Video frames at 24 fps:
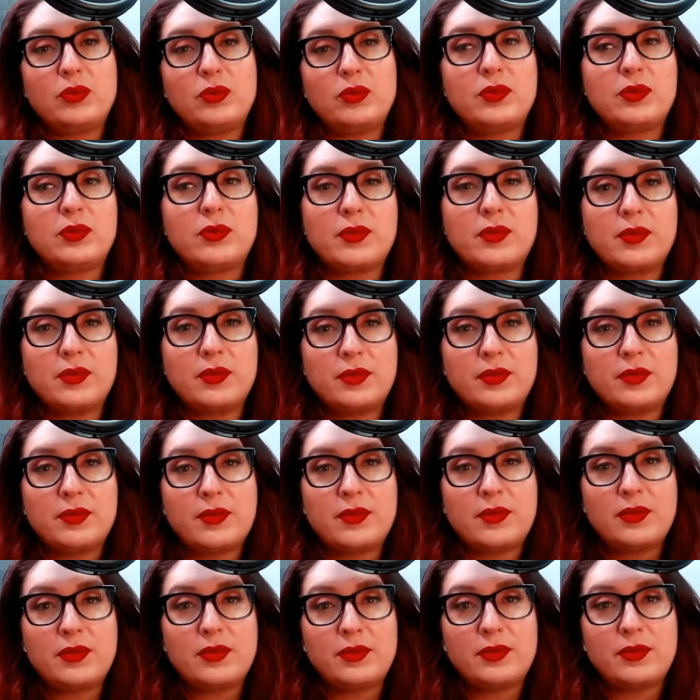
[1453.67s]

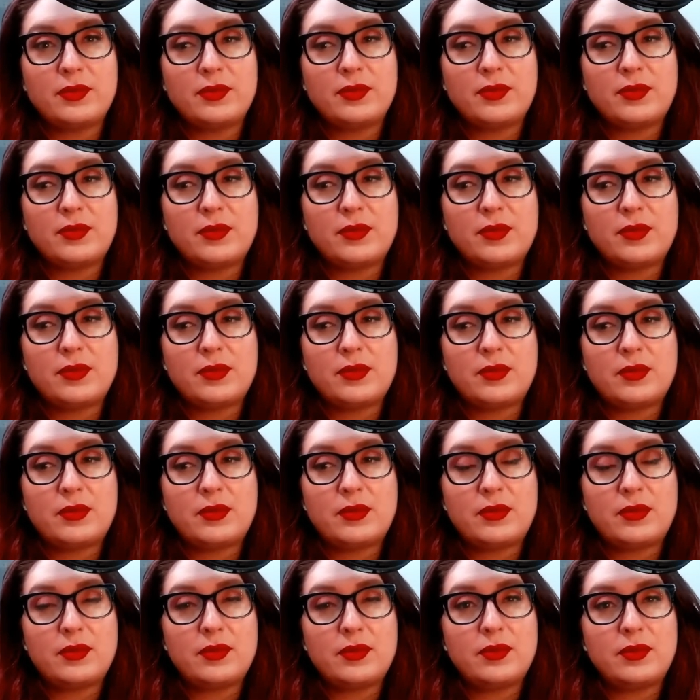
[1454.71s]

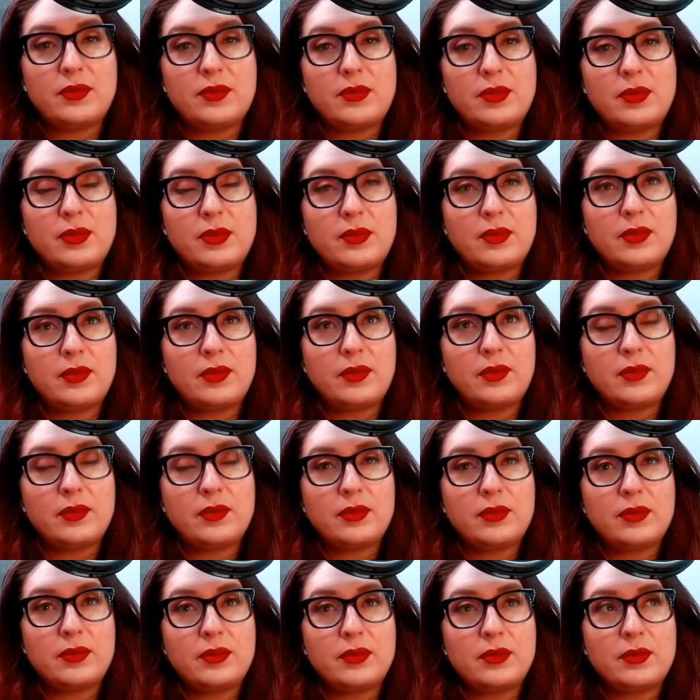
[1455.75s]

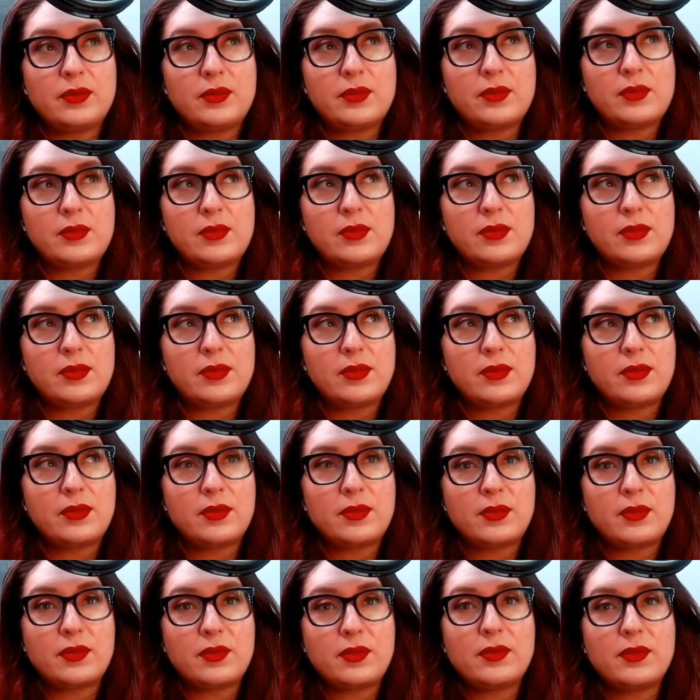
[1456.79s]

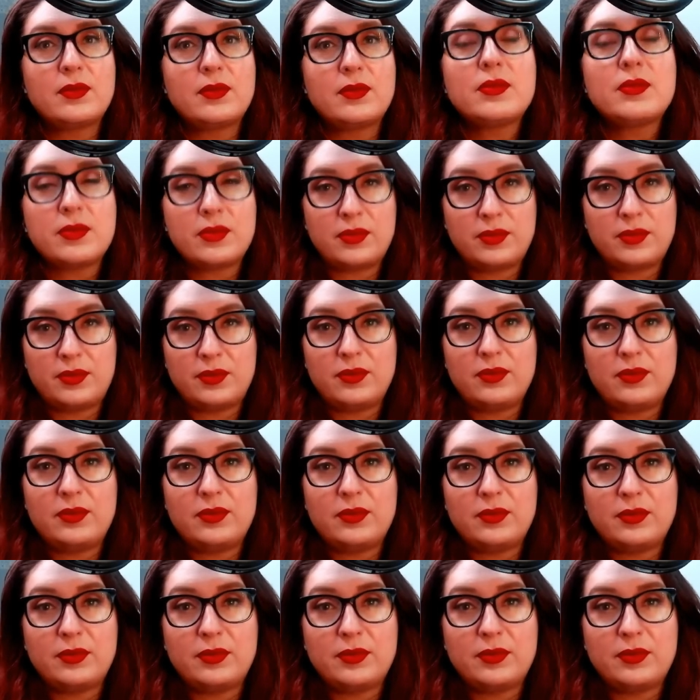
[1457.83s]

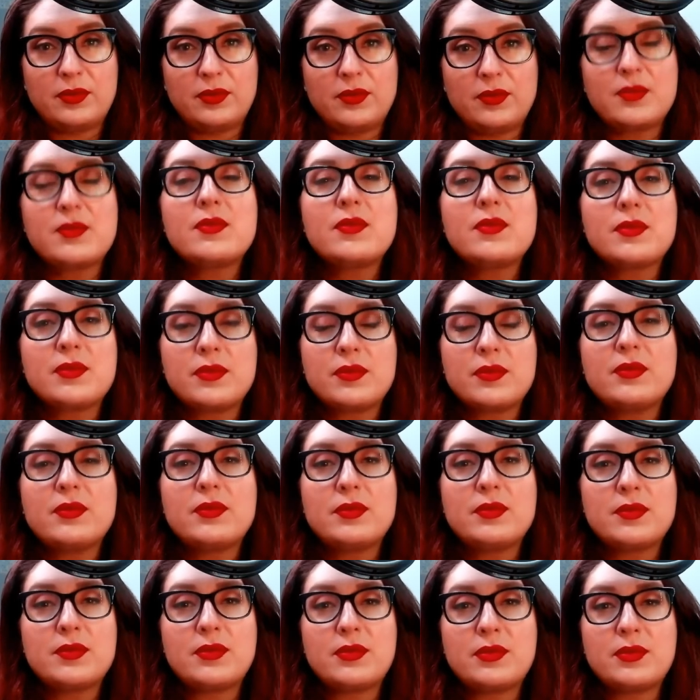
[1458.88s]

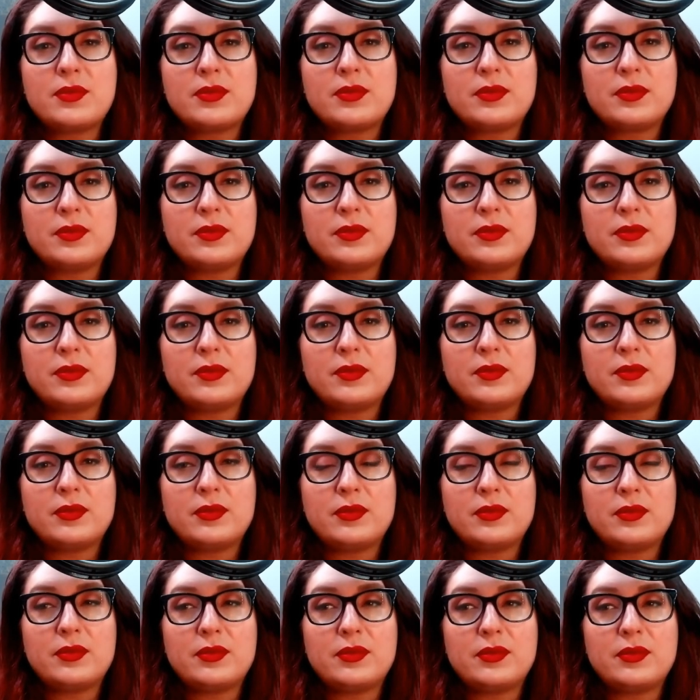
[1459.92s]

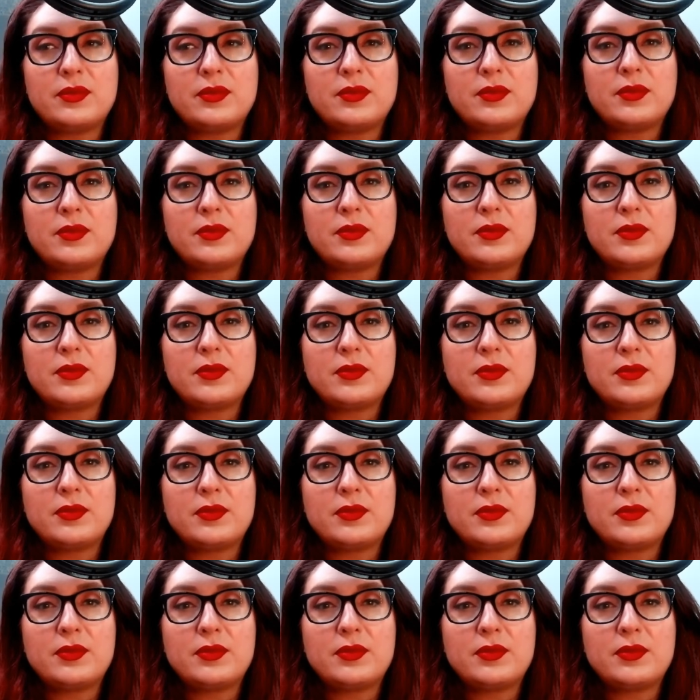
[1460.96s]
The person shown says nothing.